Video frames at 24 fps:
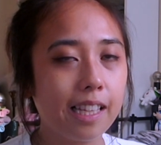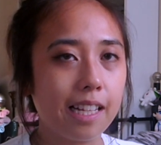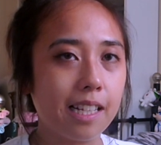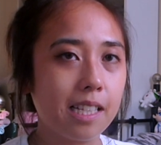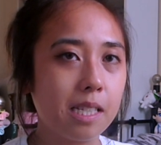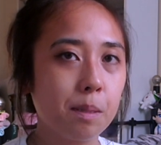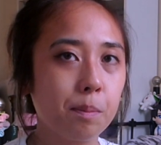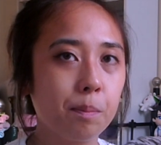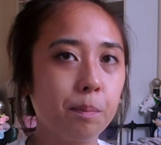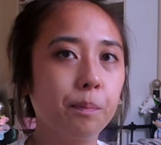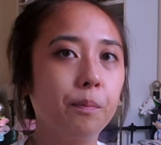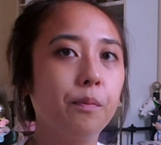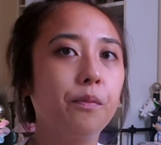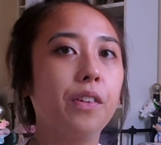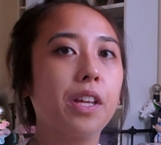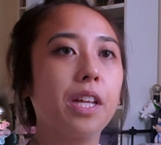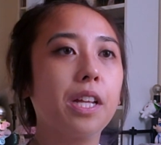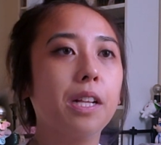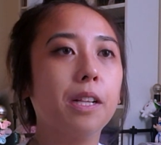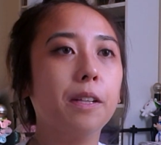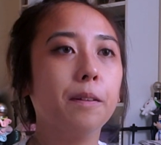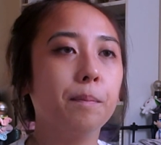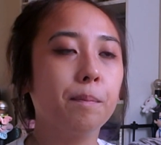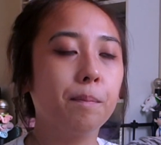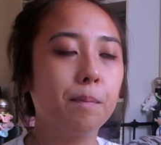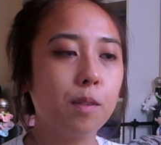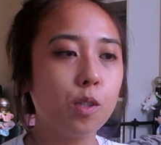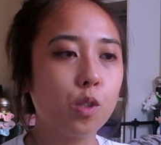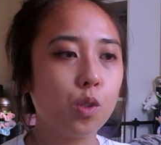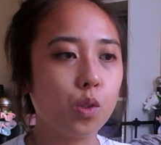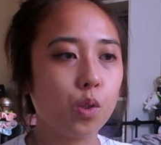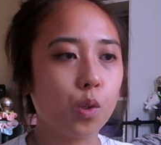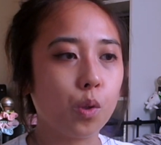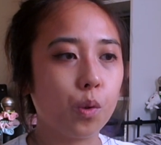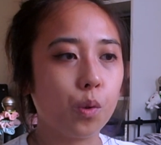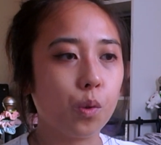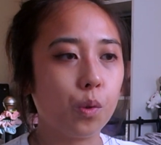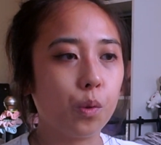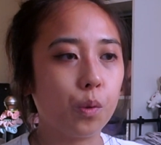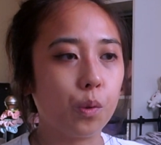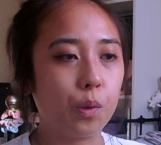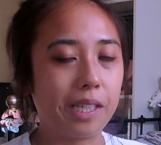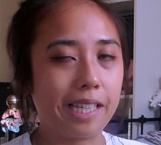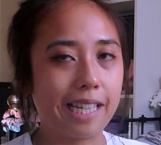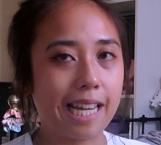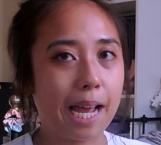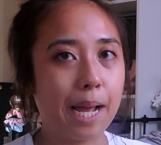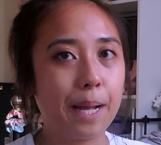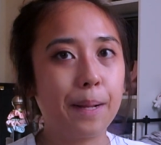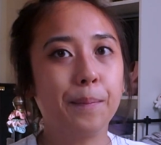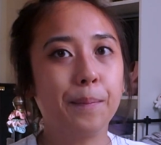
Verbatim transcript: this film, so yeah.